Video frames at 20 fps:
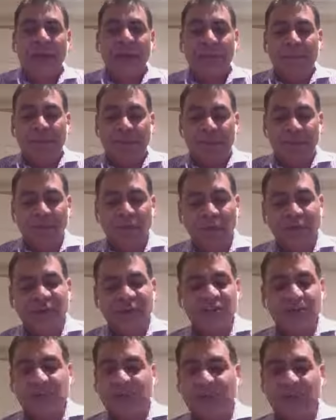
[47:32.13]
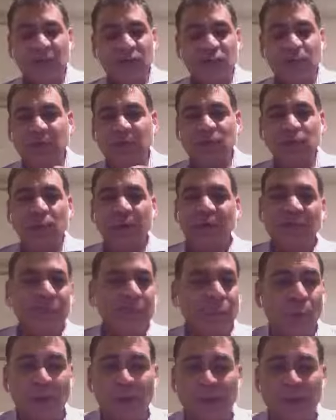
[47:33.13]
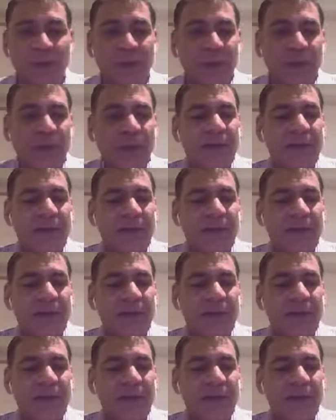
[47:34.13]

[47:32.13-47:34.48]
But you're going to spend between 20 and 40.